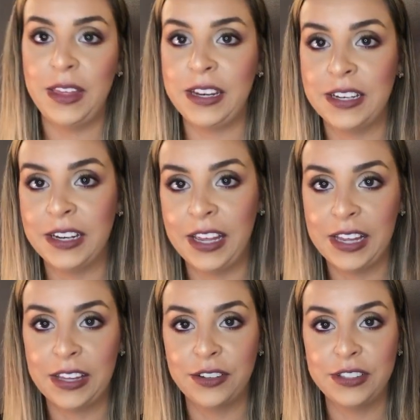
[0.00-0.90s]
they did
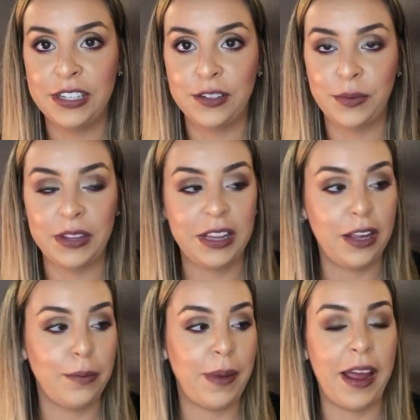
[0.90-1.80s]
like a little teaser with the
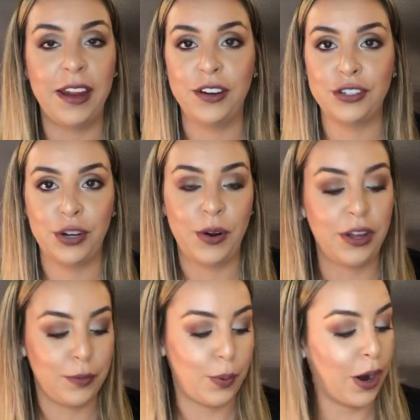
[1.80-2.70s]
clear bag here showing
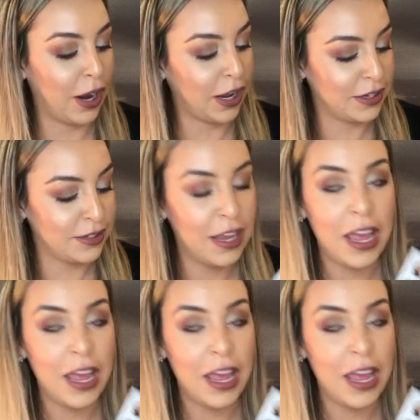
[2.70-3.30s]
all the products.